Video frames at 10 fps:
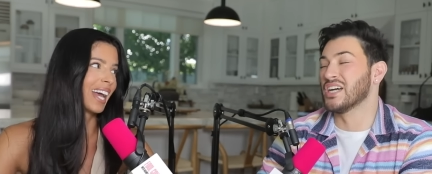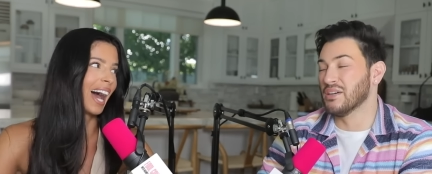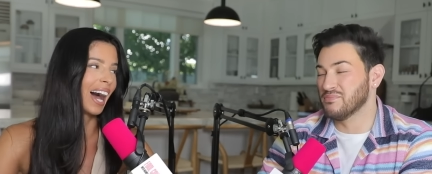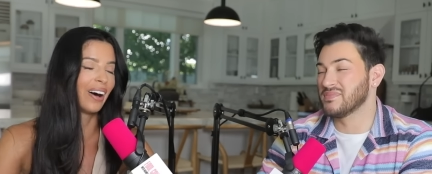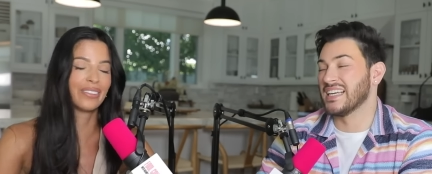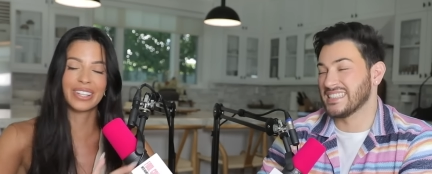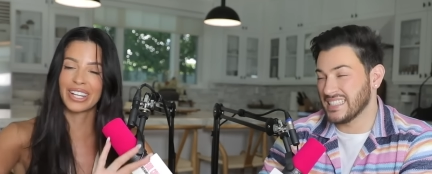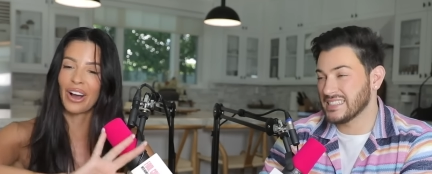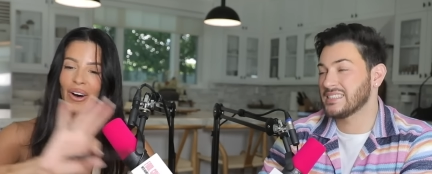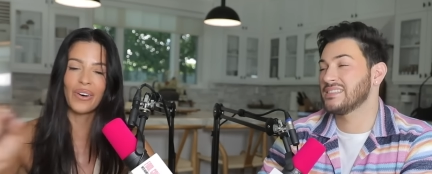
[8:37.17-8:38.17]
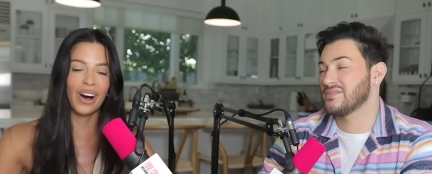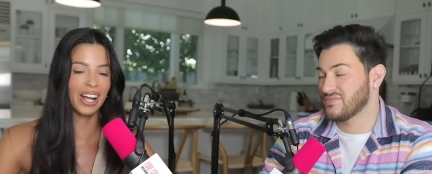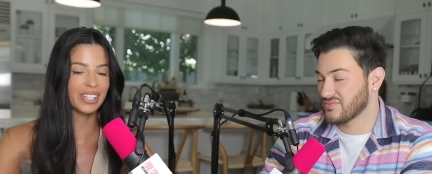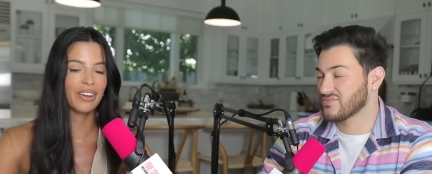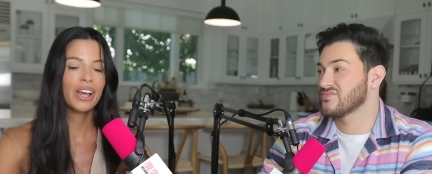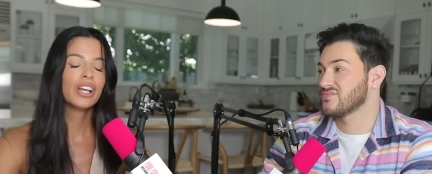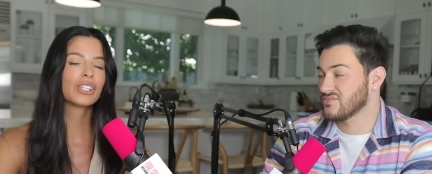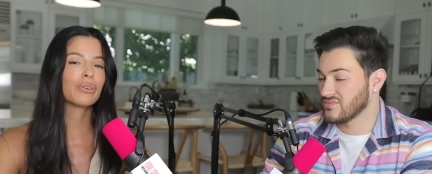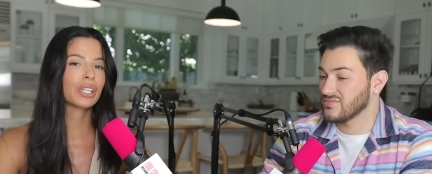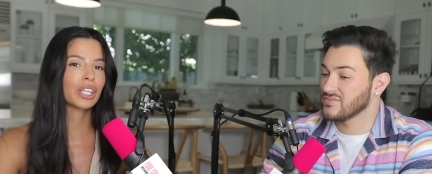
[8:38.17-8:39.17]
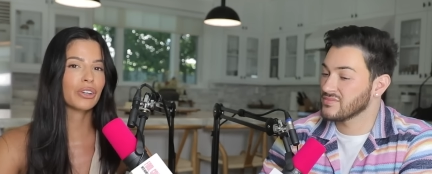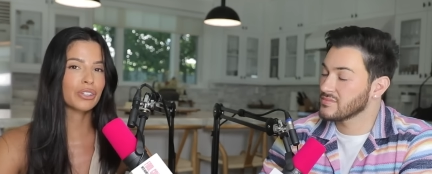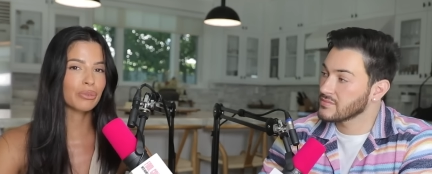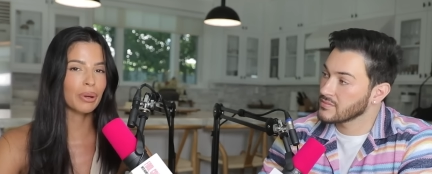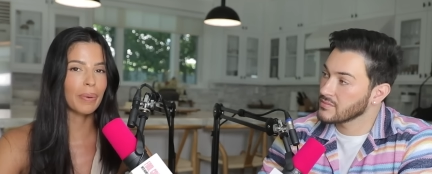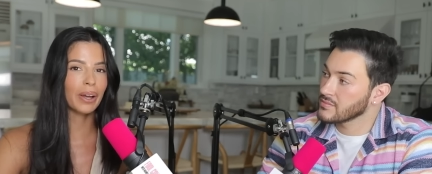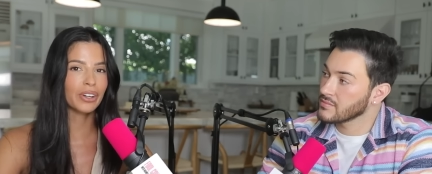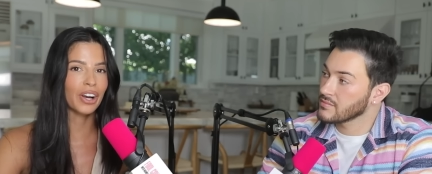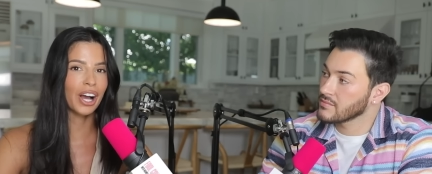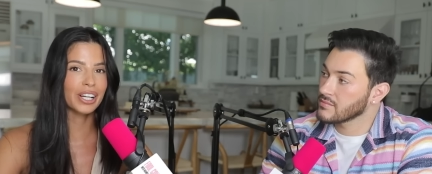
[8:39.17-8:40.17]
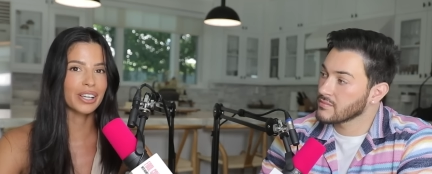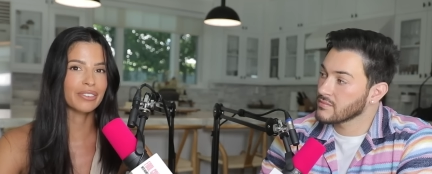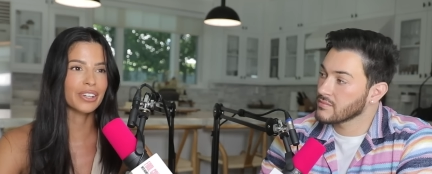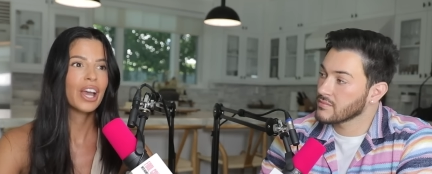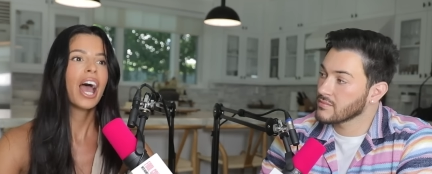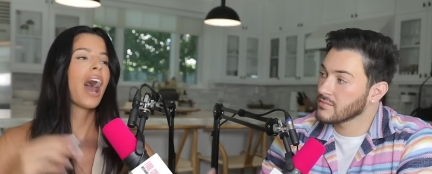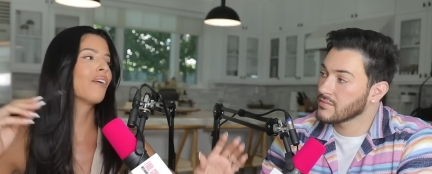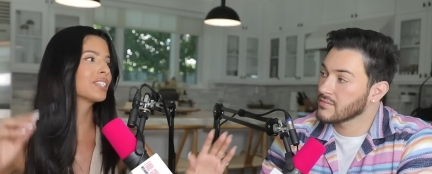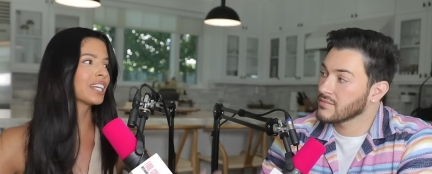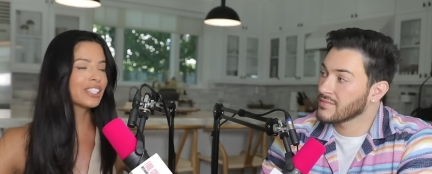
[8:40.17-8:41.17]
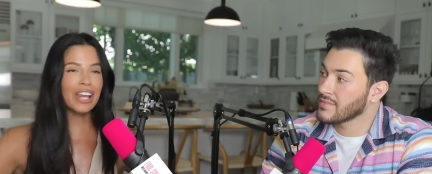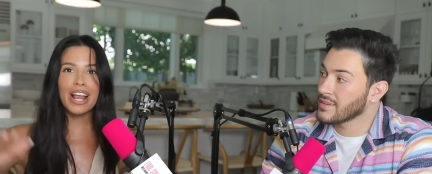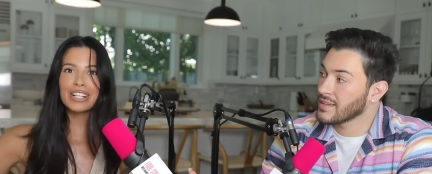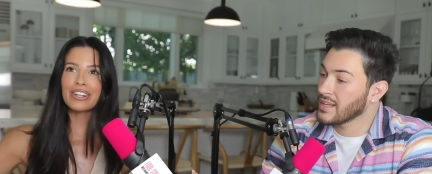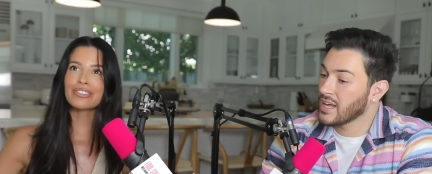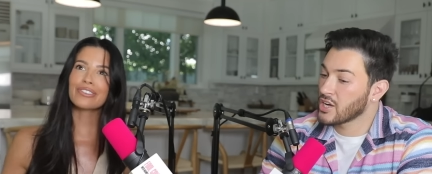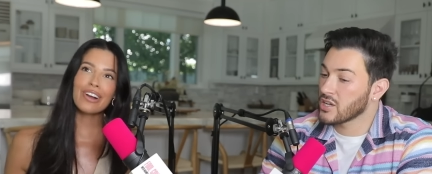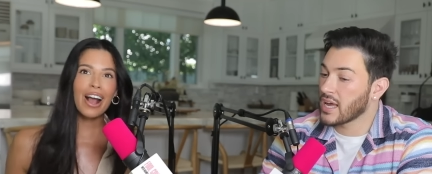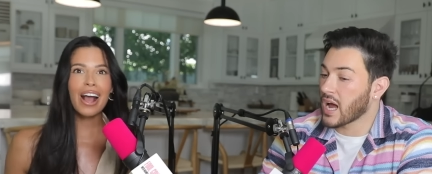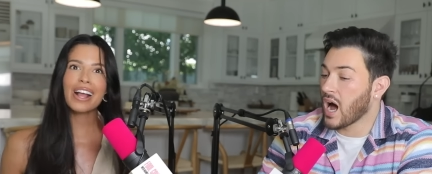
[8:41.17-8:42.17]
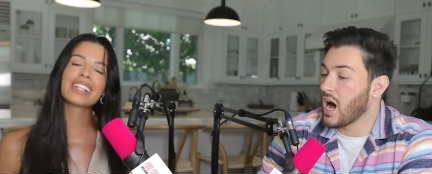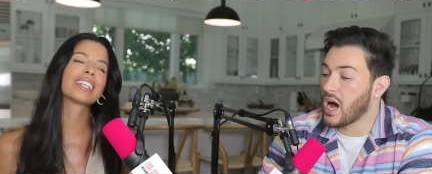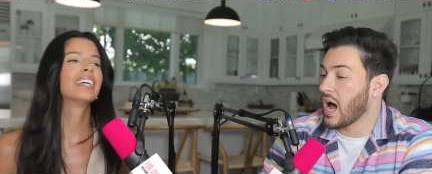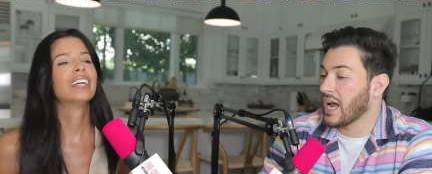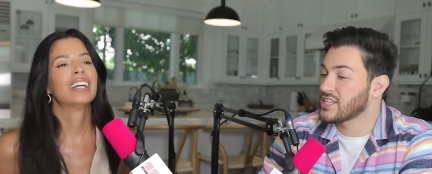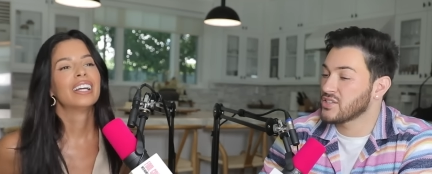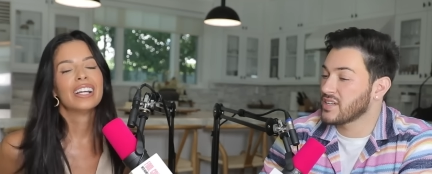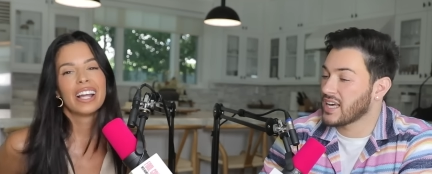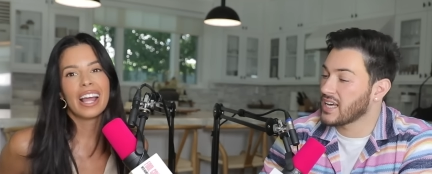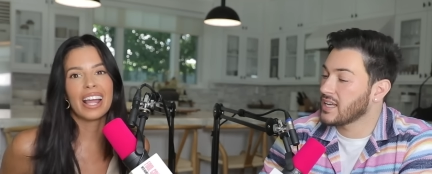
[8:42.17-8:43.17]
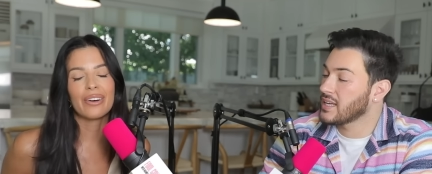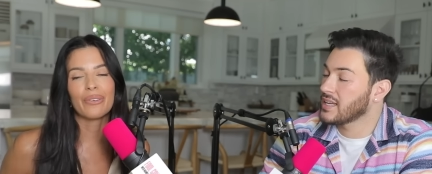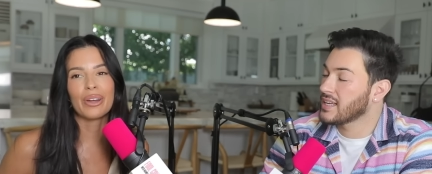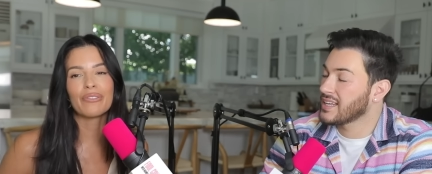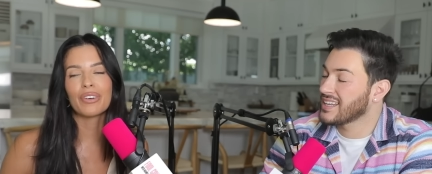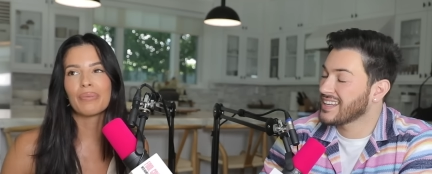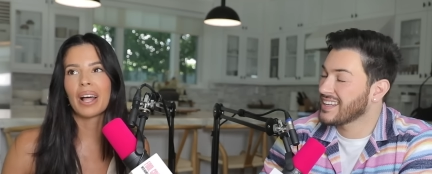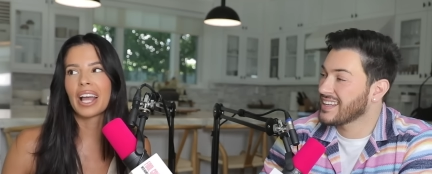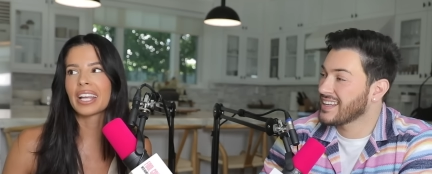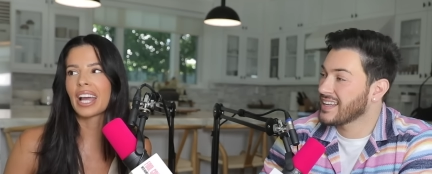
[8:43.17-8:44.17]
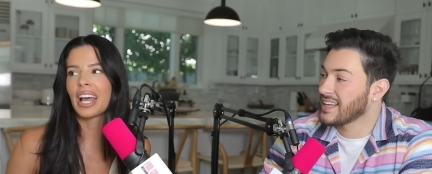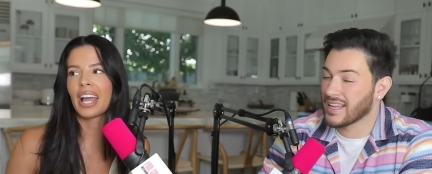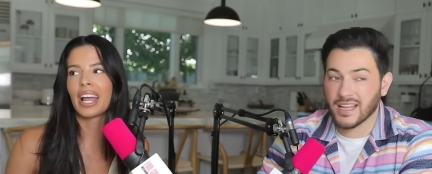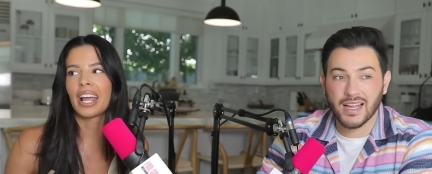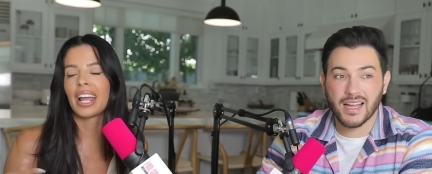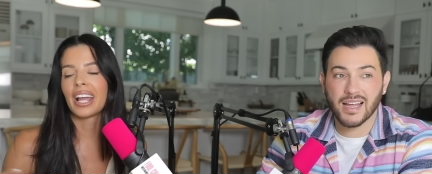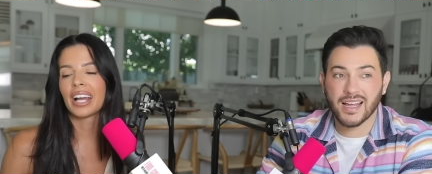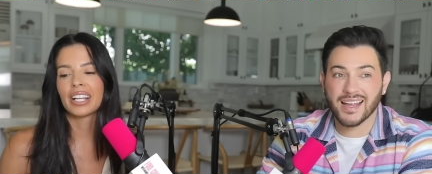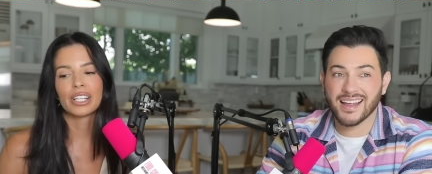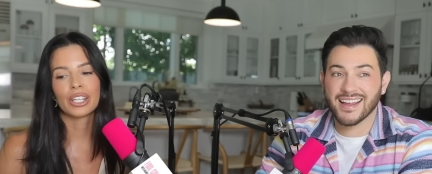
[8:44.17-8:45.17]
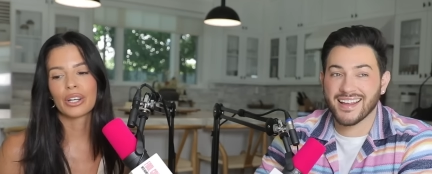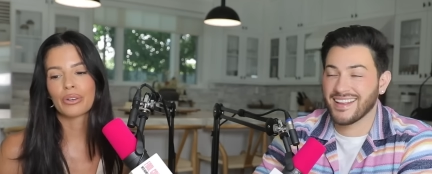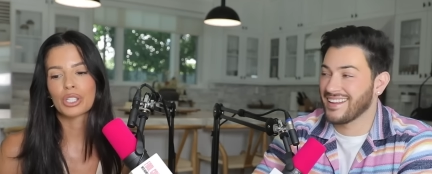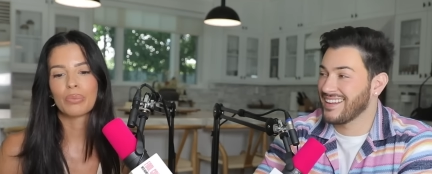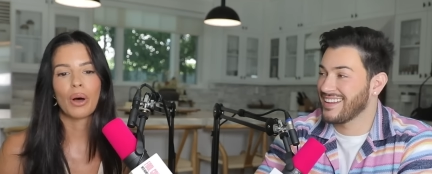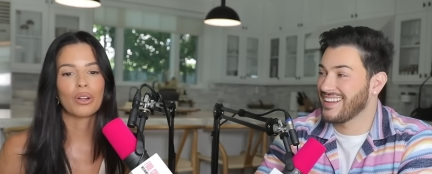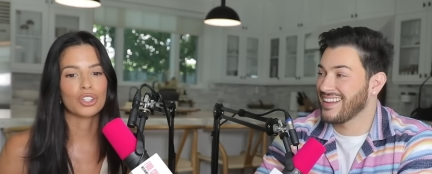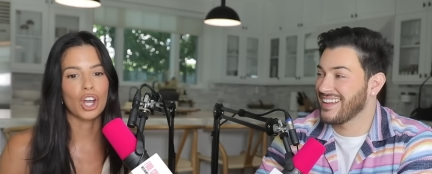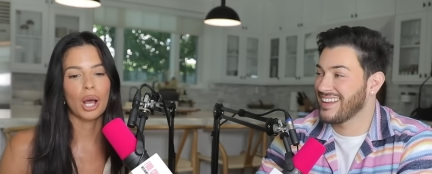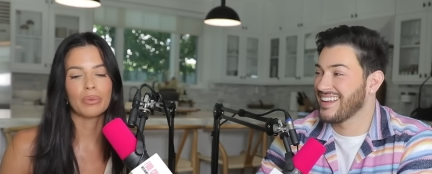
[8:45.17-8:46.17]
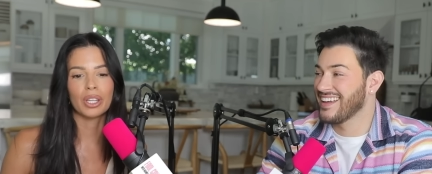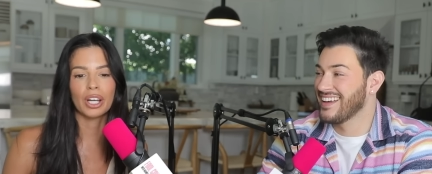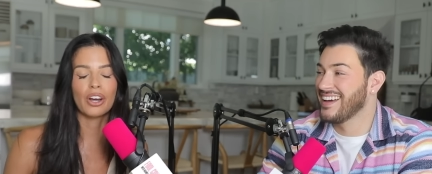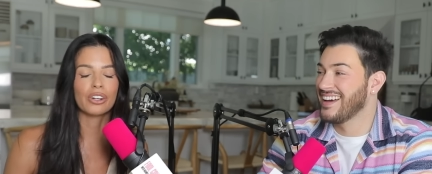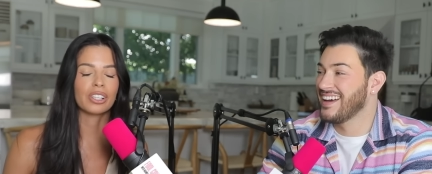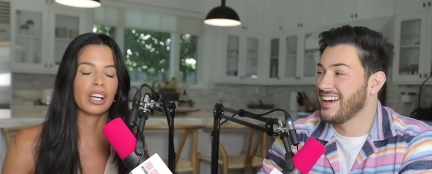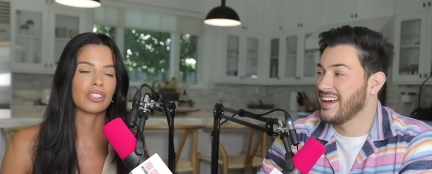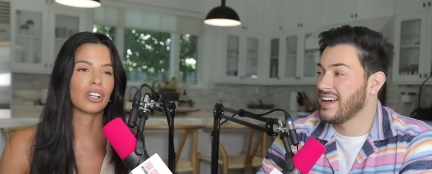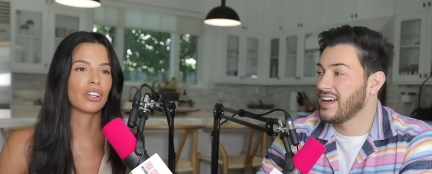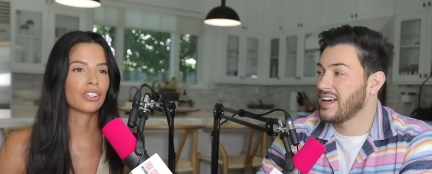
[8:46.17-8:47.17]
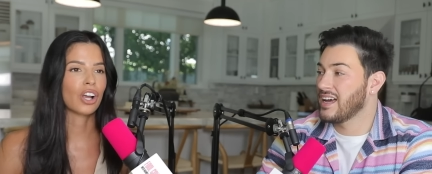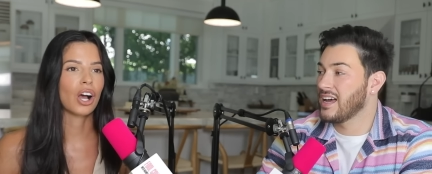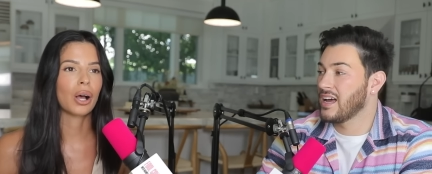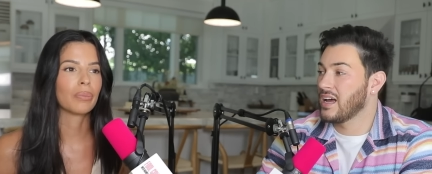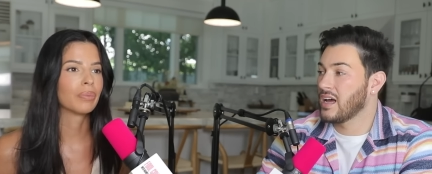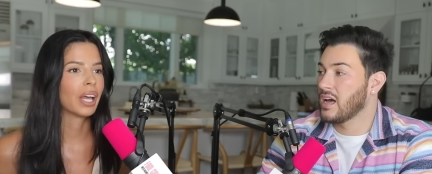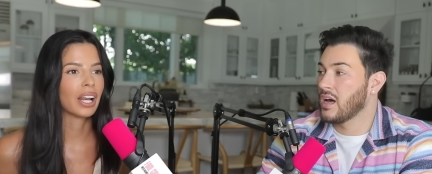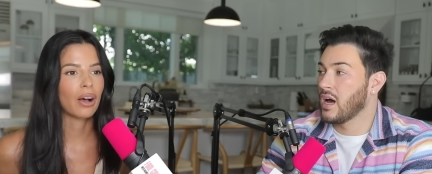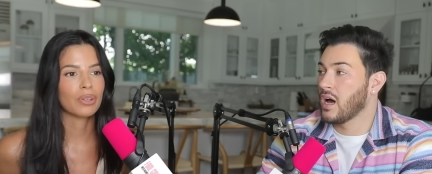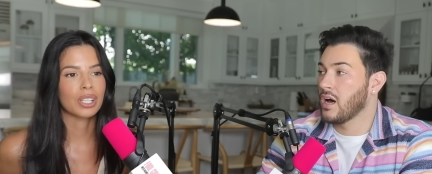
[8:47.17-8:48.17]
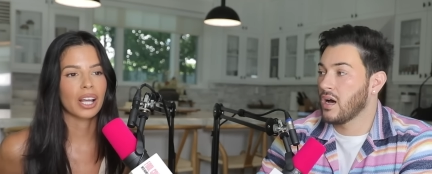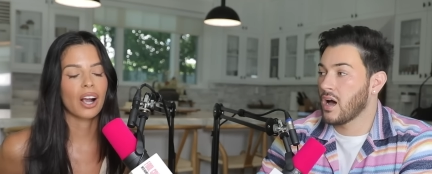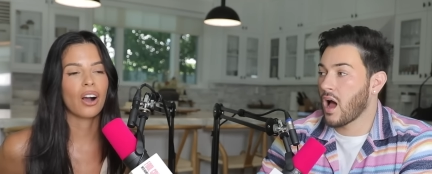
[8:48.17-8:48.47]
Speaker 1: yep. tile. Yes, the it is. whole hot tub. So he's like, you have to rip out your hot tub too. I was like, Jesus Christ! You're like, uh, uh
Speaker 2: I ain't doing it.
Speaker 1: It went from like a you know small job to like a hundred thousand dollar job, and I was like,